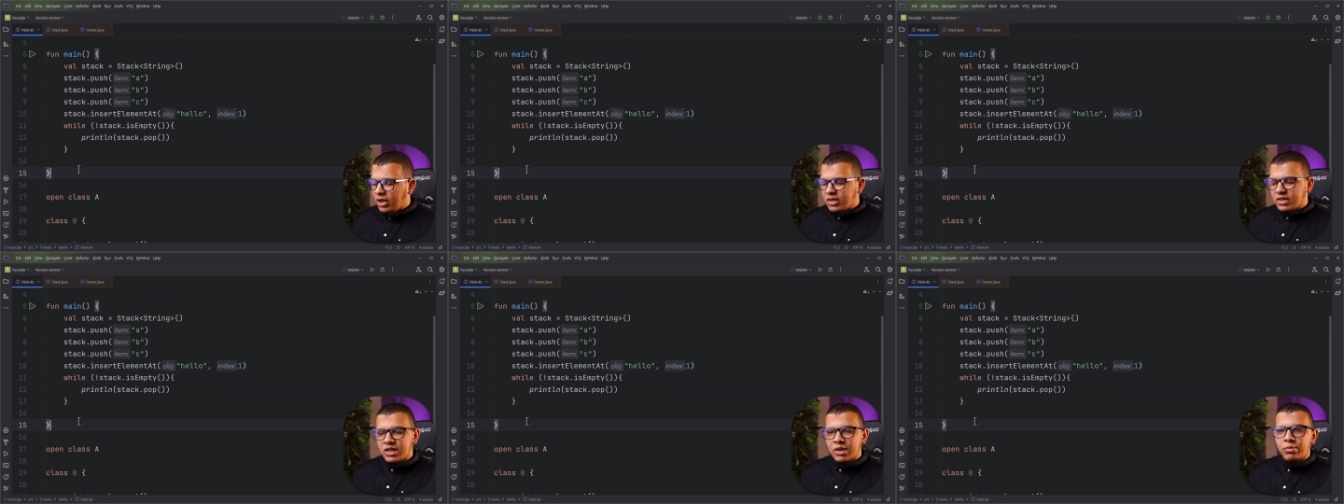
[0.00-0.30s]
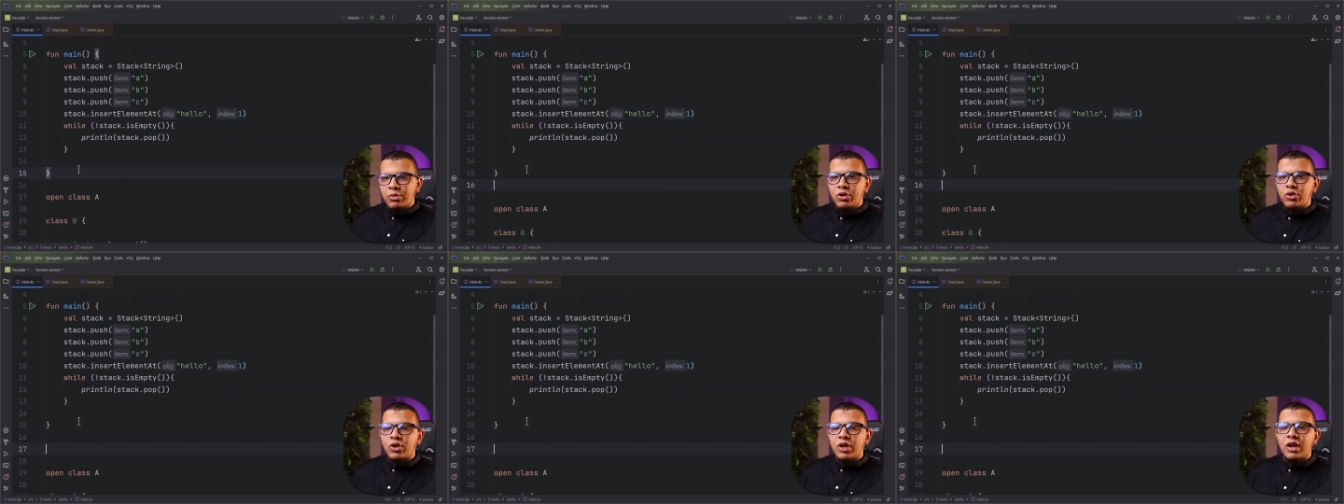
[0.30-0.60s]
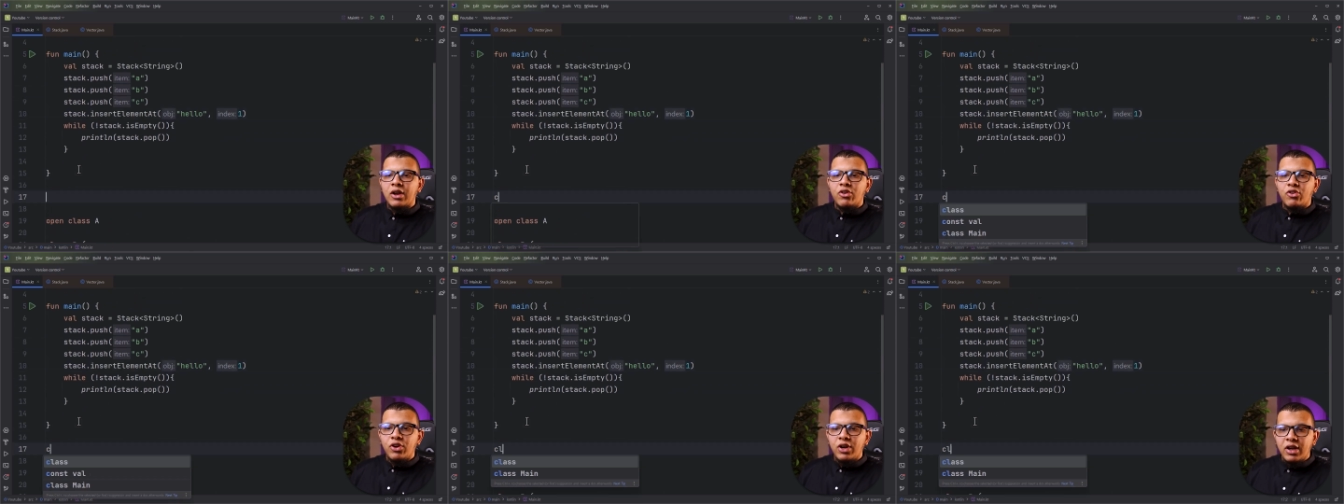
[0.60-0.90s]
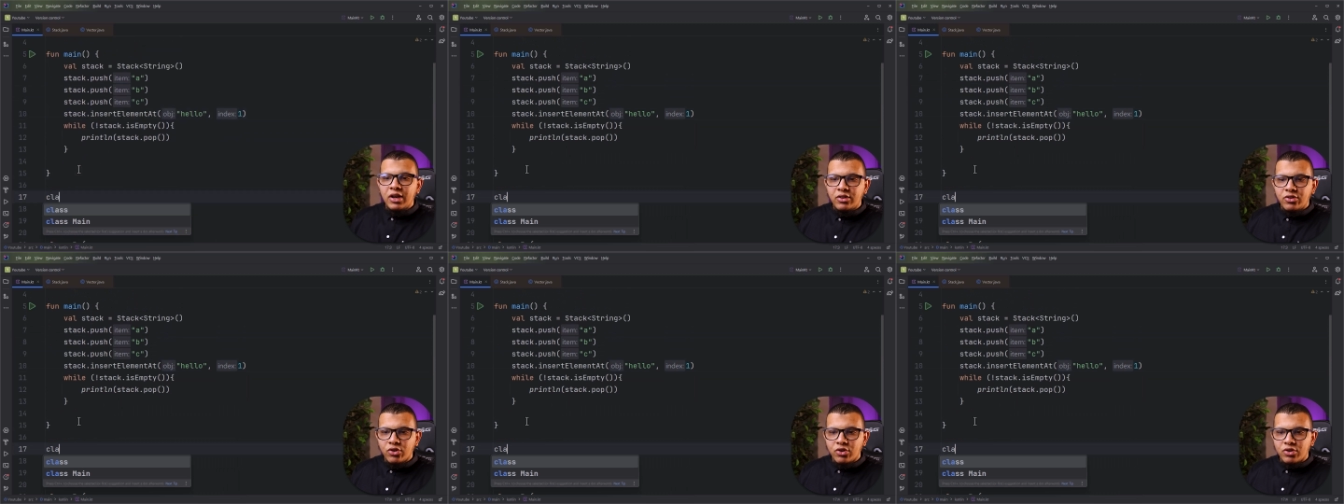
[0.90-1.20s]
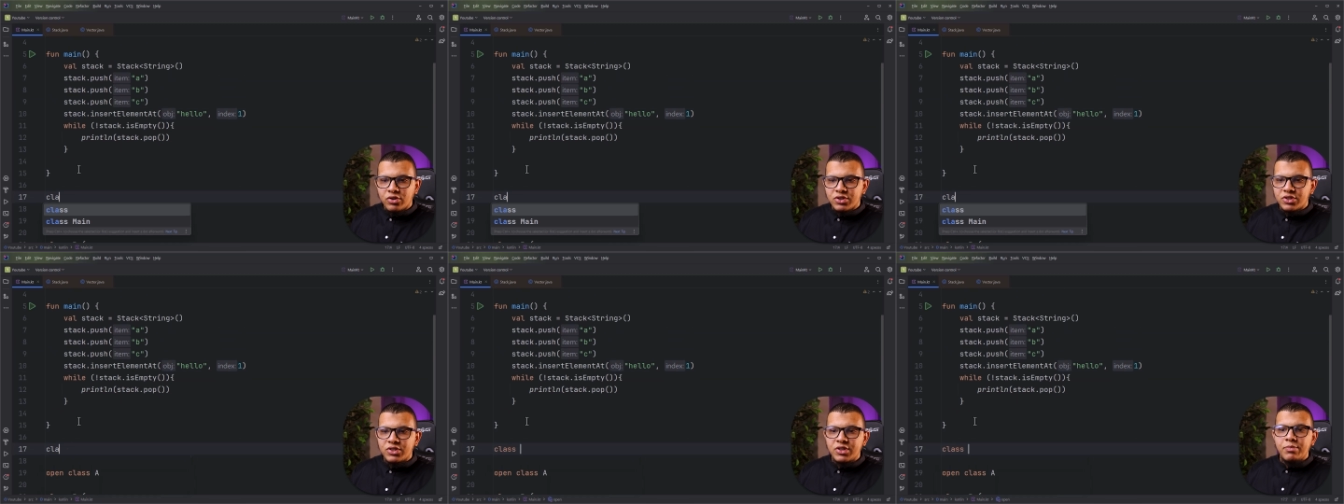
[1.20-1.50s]
Simply you can create your
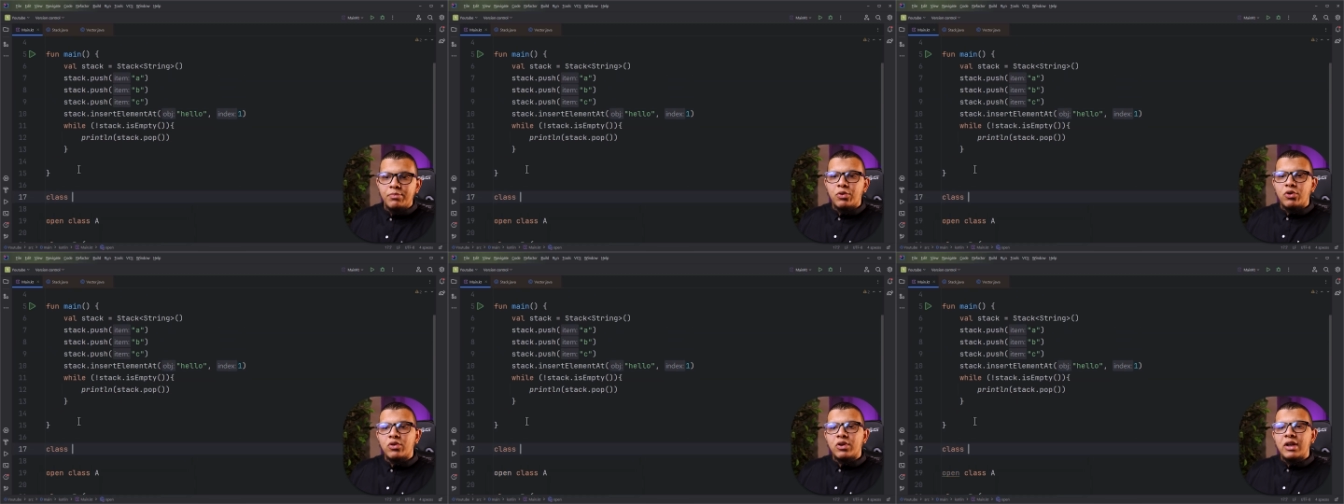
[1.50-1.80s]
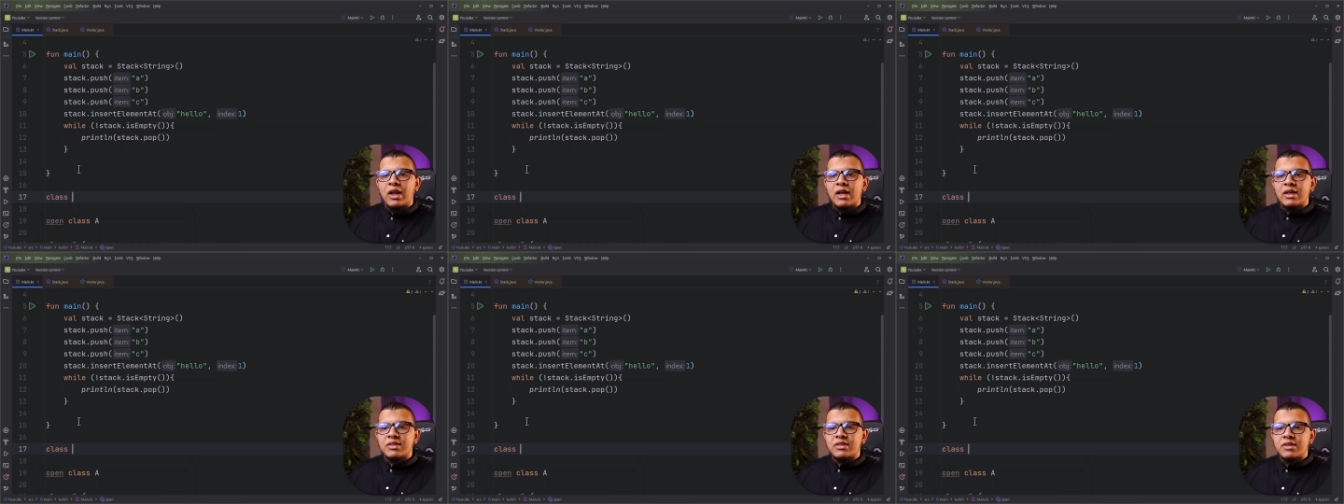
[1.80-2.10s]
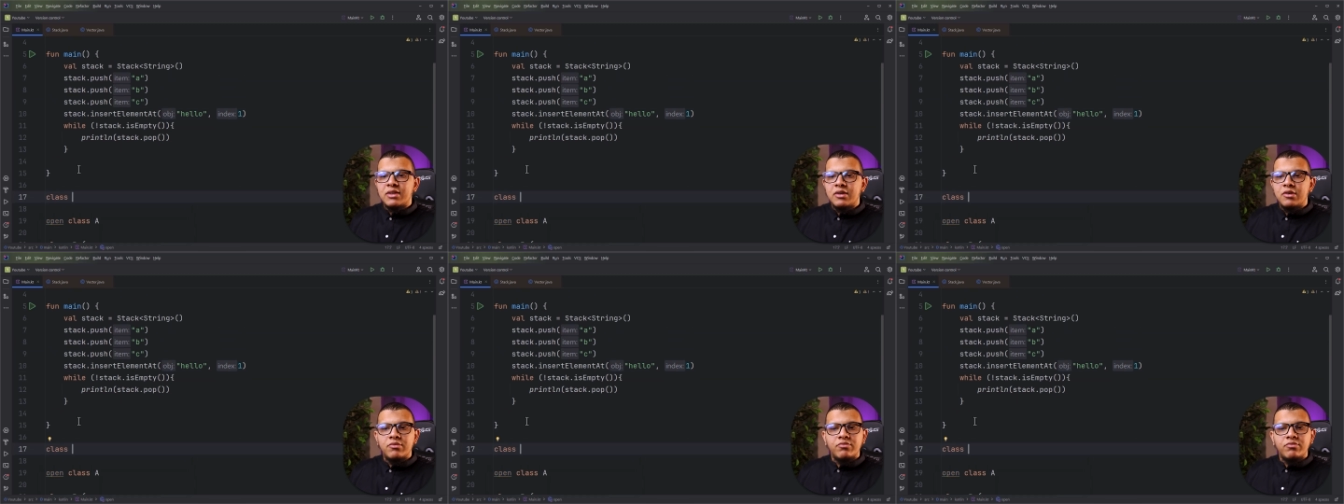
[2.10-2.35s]
simple class,